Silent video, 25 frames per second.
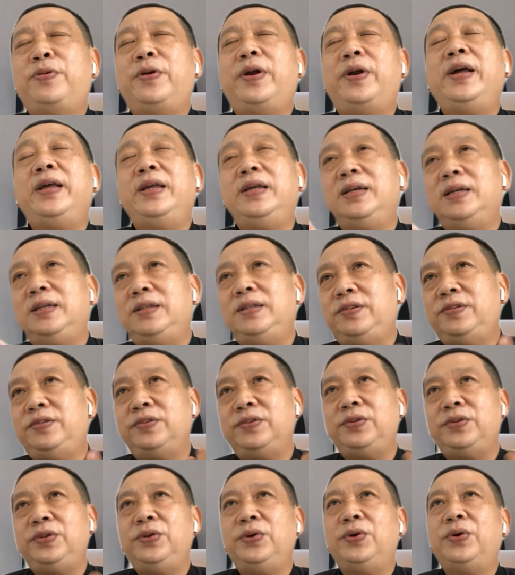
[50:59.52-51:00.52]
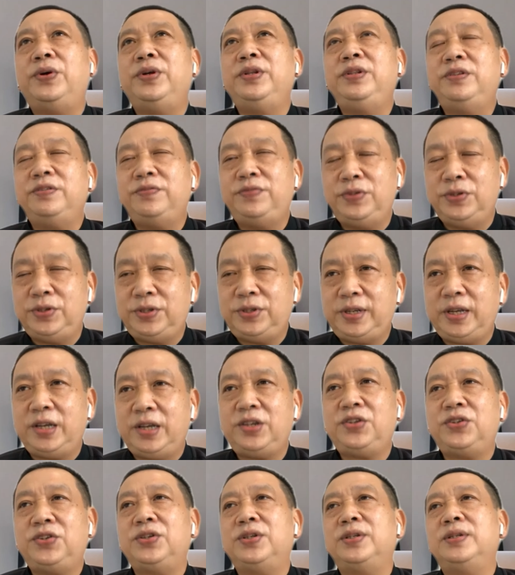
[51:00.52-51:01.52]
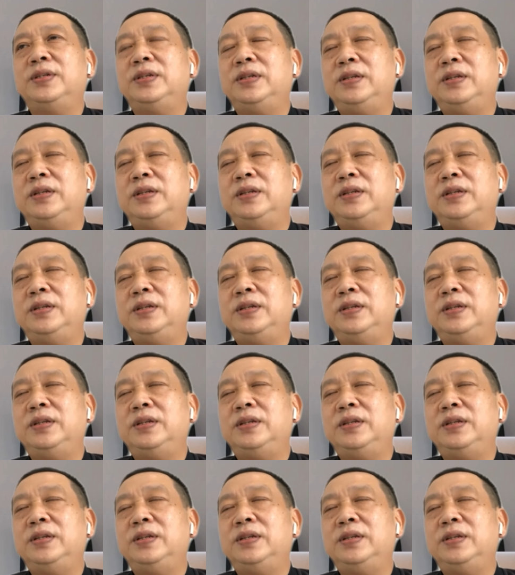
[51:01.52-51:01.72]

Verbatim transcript: prior to your interview session,